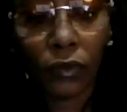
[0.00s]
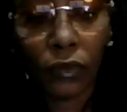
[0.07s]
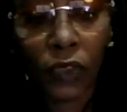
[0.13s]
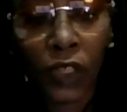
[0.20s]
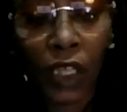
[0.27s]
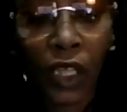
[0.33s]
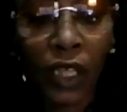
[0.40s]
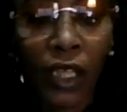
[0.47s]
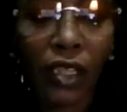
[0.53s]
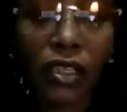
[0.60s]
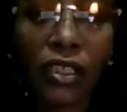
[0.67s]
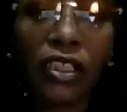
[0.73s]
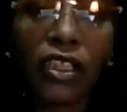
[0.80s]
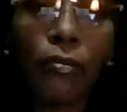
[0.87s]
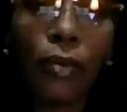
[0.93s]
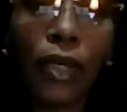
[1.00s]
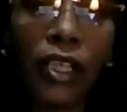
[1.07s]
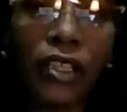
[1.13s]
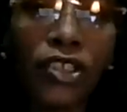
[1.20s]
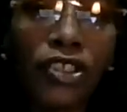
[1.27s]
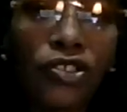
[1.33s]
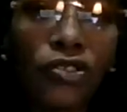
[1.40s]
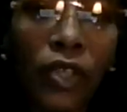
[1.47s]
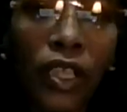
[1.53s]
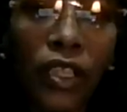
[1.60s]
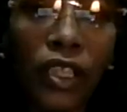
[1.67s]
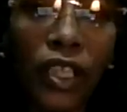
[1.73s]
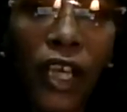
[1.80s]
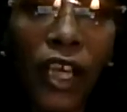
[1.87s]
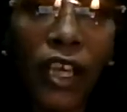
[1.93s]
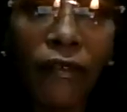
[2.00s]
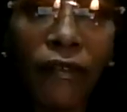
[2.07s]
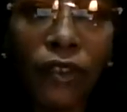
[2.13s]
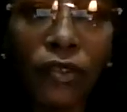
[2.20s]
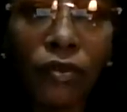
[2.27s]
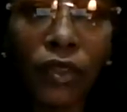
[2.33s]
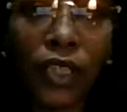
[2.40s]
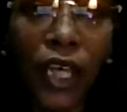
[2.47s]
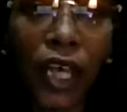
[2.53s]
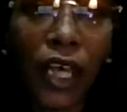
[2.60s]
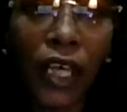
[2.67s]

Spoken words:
Somebody's trying to have you tied